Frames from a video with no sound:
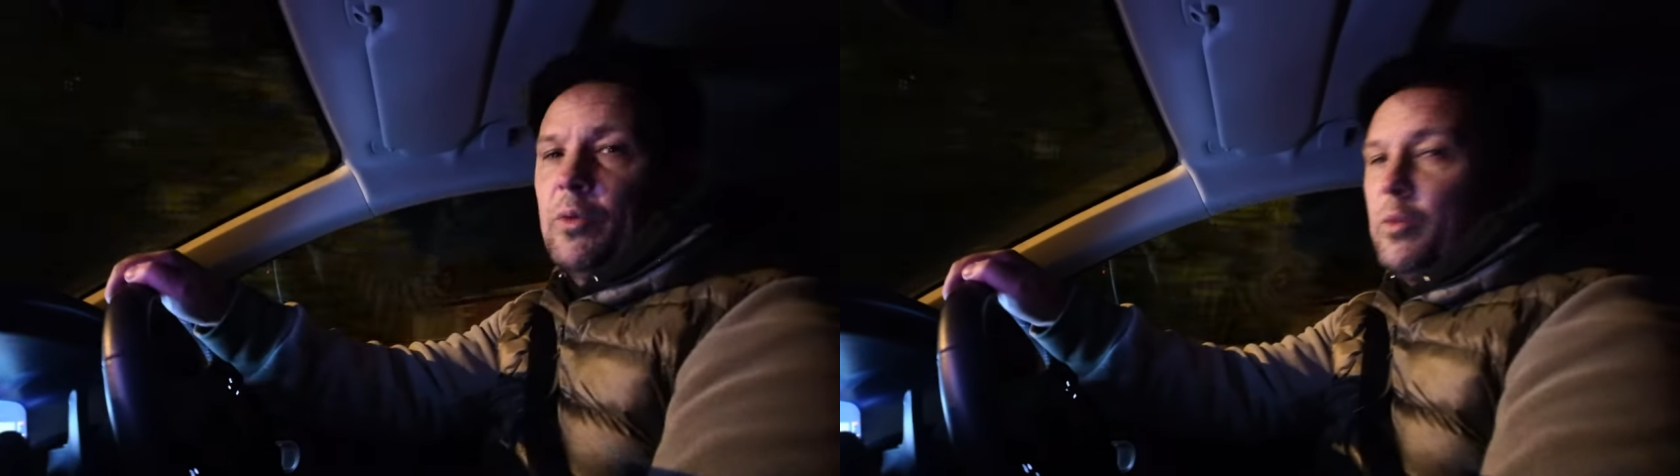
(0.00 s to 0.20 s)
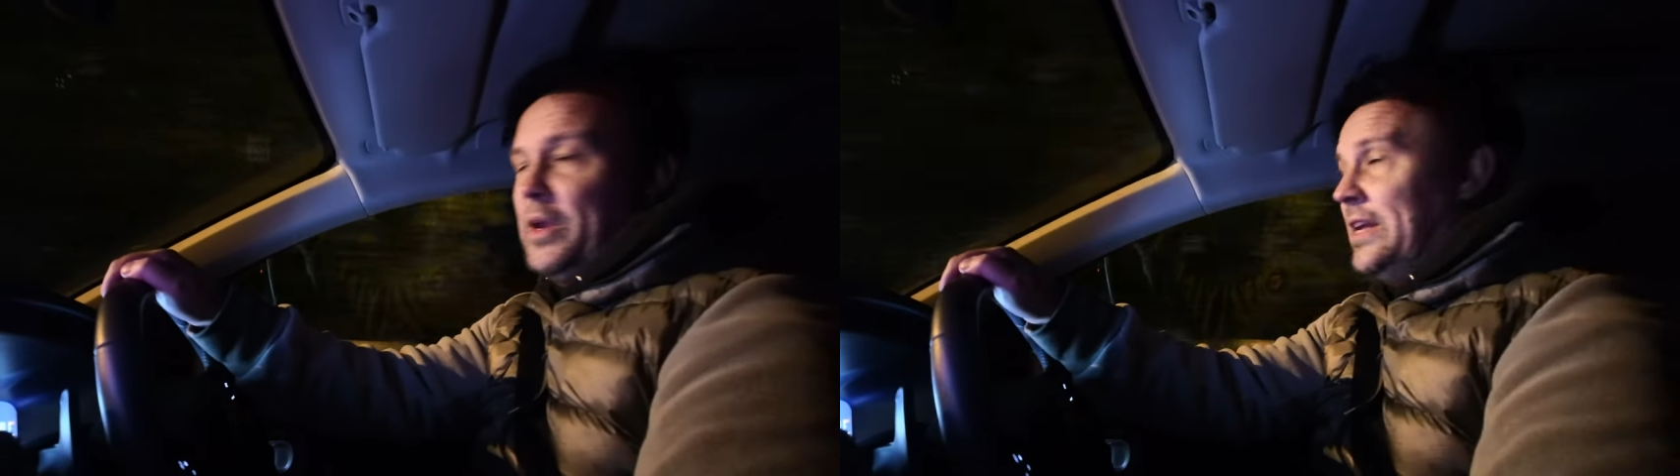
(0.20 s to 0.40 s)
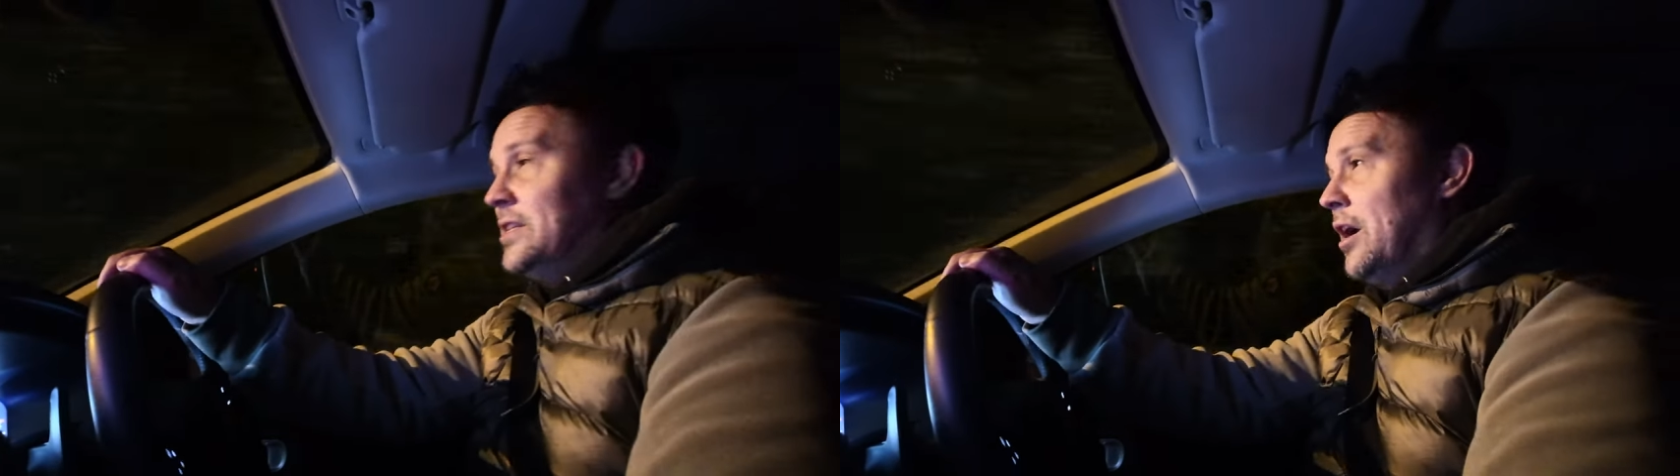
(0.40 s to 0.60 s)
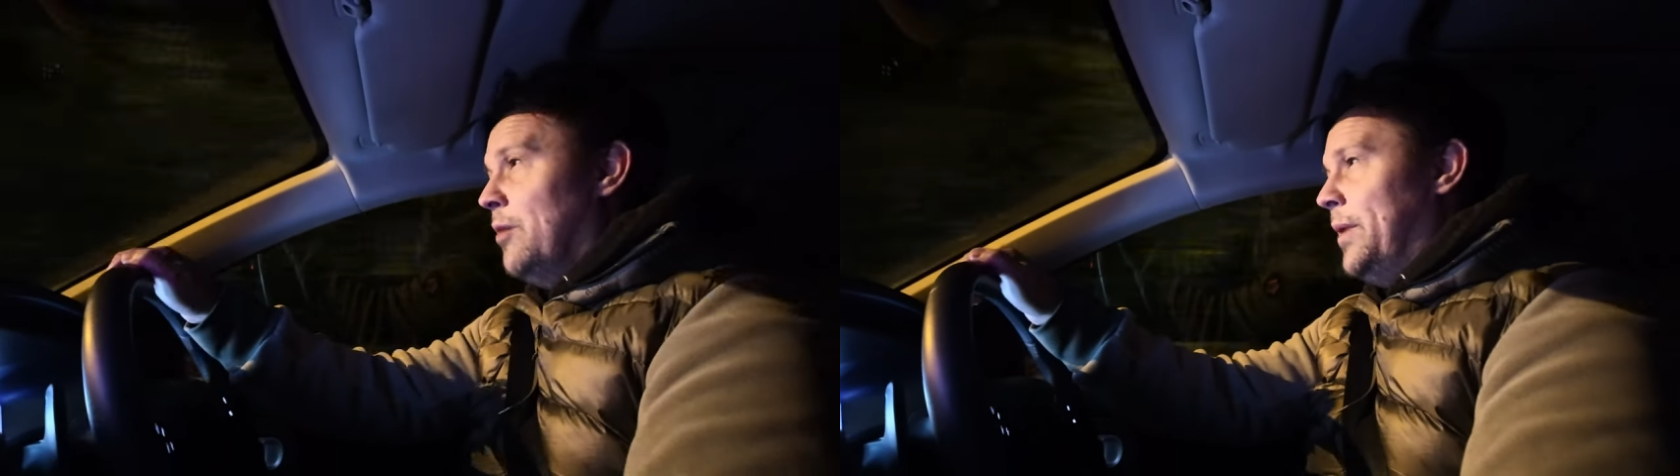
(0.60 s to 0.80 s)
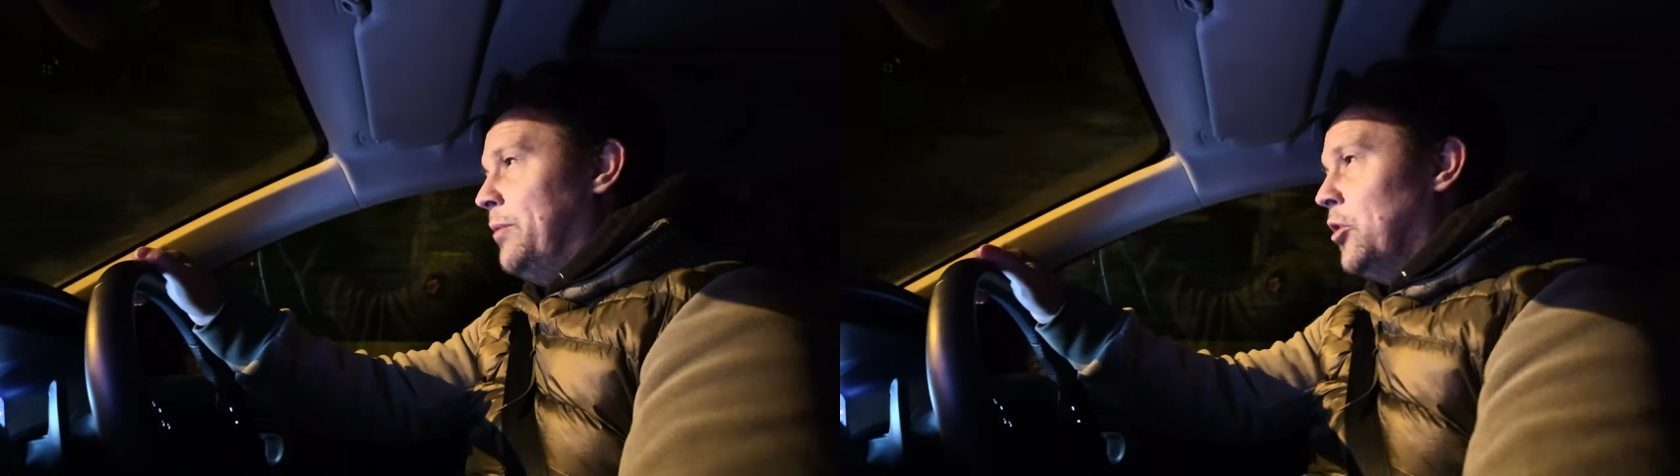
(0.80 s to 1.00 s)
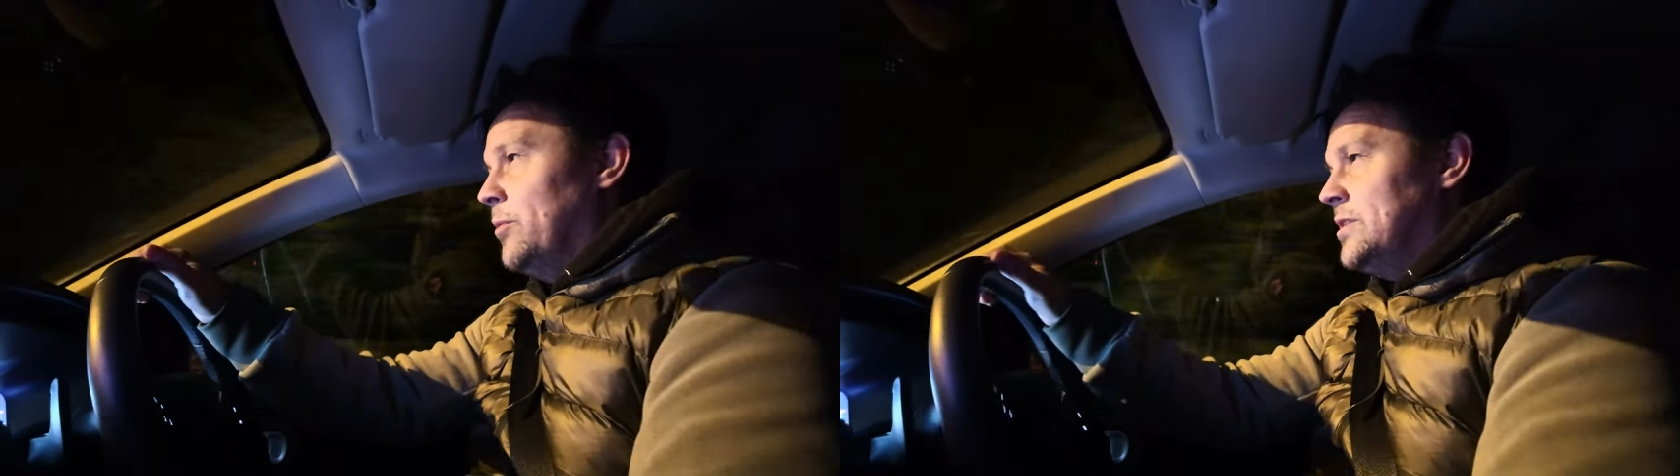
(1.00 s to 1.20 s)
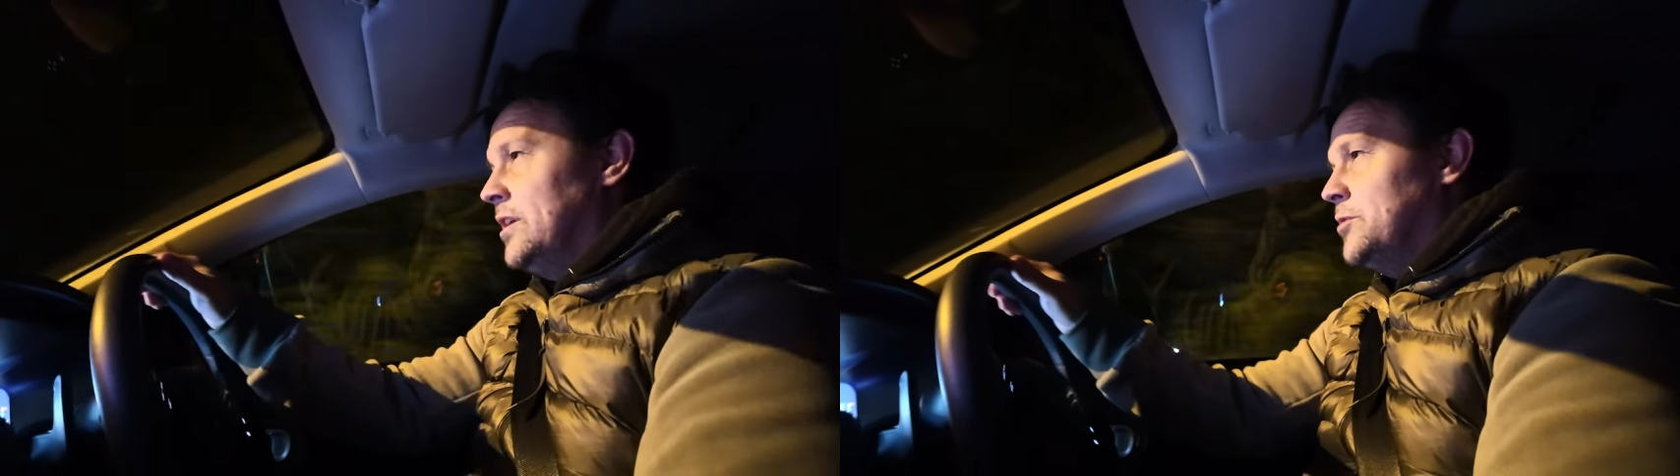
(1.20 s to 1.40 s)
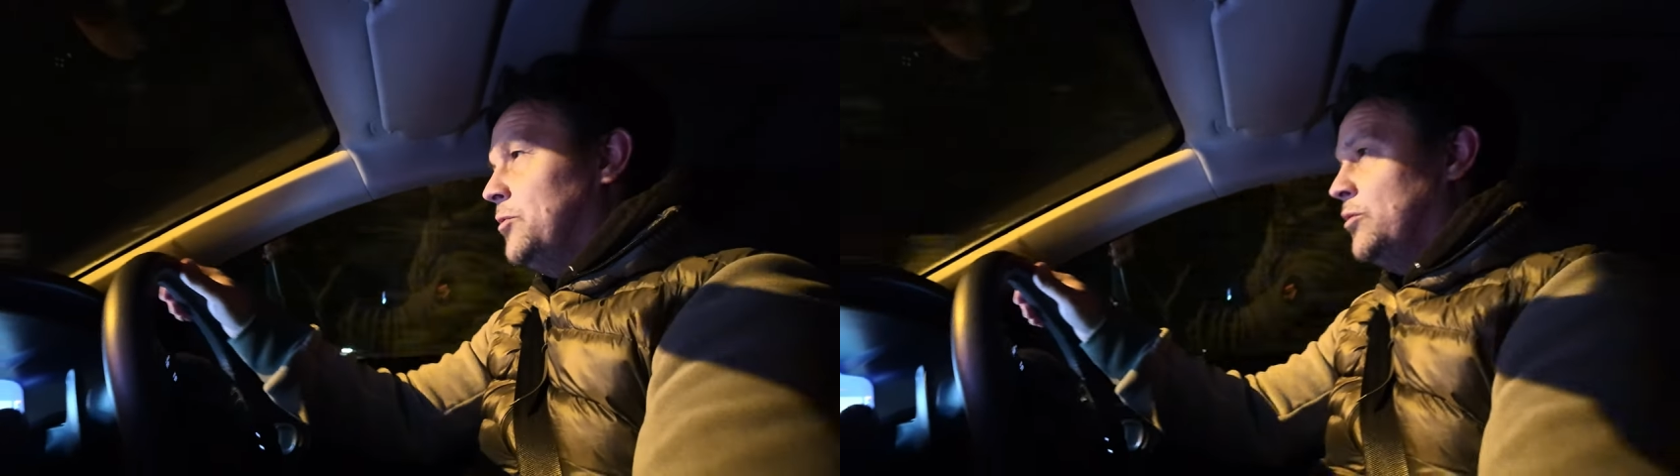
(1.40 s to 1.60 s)
we, we, need to go to bed. We've got to be
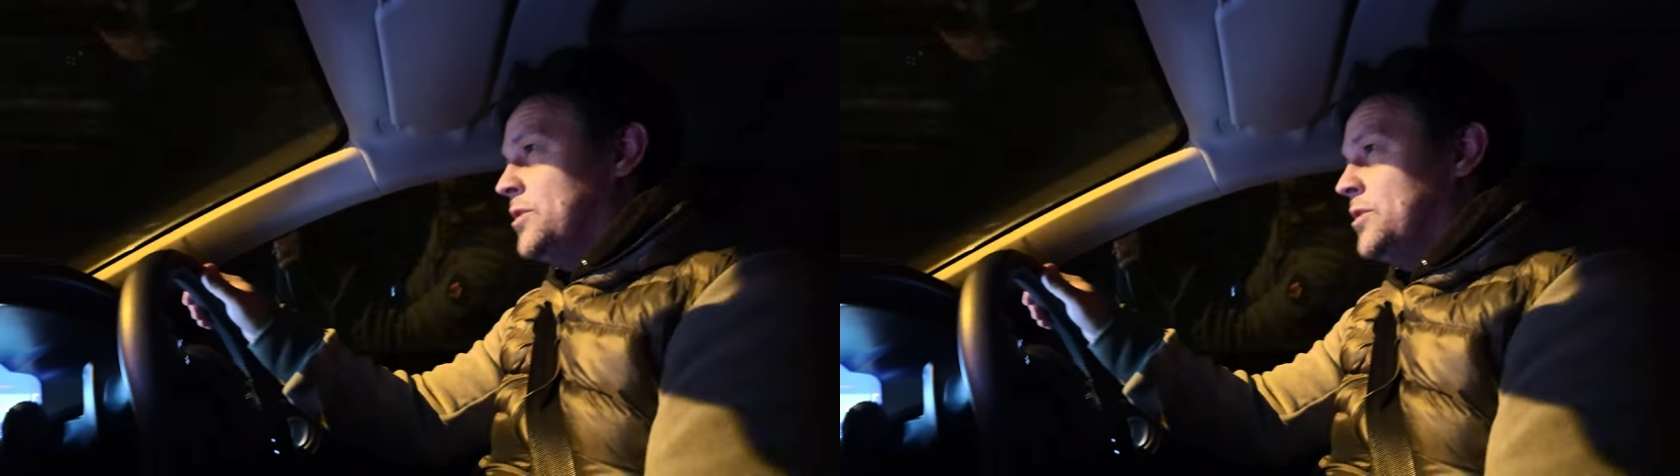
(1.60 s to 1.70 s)
sensible.